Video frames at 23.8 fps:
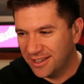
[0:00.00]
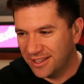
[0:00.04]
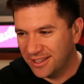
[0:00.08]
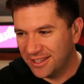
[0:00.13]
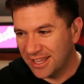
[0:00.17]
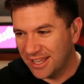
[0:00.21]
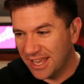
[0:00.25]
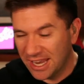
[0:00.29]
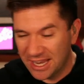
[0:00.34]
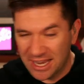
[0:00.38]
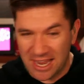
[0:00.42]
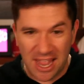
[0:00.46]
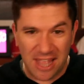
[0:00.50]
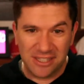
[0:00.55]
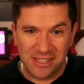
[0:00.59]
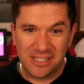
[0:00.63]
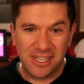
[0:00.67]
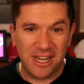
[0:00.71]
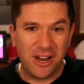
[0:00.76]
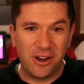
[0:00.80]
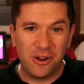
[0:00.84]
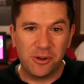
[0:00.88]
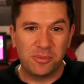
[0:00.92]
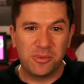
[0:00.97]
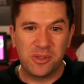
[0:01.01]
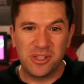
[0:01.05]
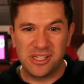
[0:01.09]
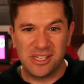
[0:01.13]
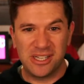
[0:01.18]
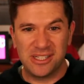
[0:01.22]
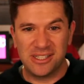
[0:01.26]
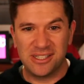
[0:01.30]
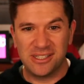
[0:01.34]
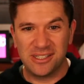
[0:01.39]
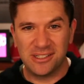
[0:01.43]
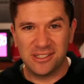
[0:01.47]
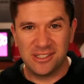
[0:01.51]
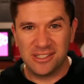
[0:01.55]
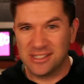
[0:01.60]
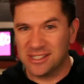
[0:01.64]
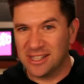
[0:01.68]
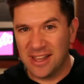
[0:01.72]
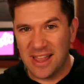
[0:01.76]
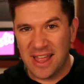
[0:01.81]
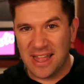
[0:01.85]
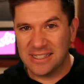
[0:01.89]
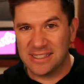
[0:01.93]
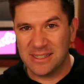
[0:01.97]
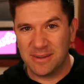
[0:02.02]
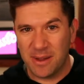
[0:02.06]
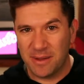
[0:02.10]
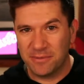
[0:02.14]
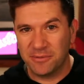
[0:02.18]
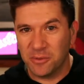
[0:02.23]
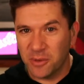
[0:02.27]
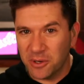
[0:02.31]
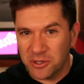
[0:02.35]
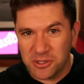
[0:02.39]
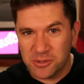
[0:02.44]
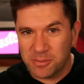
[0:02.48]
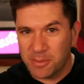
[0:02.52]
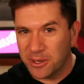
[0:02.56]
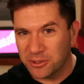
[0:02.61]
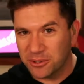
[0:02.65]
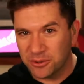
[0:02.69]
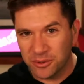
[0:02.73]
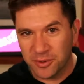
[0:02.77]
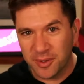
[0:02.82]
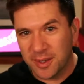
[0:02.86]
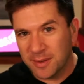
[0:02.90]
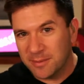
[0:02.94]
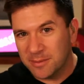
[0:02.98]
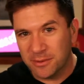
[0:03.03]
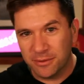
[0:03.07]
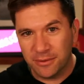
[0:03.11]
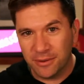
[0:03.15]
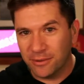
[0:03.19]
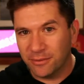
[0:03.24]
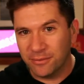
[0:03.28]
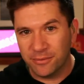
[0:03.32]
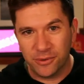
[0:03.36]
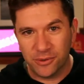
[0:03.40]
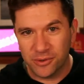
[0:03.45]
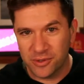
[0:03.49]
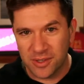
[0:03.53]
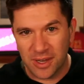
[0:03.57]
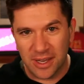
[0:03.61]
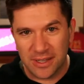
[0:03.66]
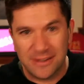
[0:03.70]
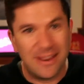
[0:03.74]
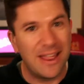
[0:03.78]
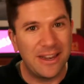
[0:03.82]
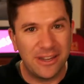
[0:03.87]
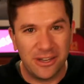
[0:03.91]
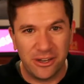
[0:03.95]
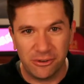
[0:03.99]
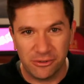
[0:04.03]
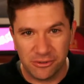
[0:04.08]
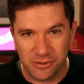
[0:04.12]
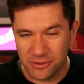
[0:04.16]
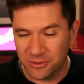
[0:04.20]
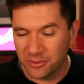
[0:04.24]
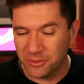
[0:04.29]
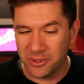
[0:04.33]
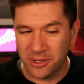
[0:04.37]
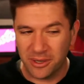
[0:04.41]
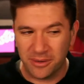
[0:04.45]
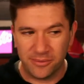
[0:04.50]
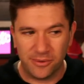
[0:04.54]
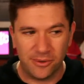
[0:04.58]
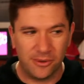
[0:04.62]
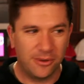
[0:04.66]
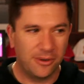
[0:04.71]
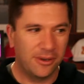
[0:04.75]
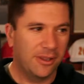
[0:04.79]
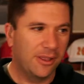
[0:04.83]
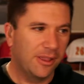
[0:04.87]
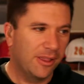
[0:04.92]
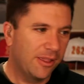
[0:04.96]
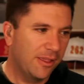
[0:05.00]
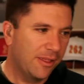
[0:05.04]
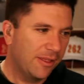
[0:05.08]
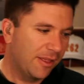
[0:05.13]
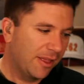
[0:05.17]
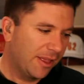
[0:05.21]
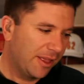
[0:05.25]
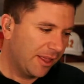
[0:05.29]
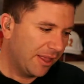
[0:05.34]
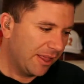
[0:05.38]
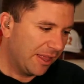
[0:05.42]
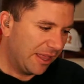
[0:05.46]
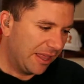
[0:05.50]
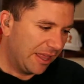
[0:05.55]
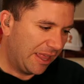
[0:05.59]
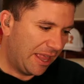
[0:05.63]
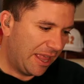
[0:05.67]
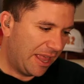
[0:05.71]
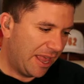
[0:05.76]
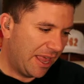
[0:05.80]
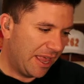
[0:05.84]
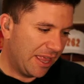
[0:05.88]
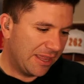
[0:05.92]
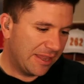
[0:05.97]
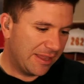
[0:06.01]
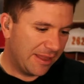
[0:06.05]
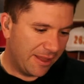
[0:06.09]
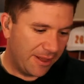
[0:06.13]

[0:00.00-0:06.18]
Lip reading: And Kyle said, I hope this is the last time I have to watch special teams film for 10 years or whatever. And,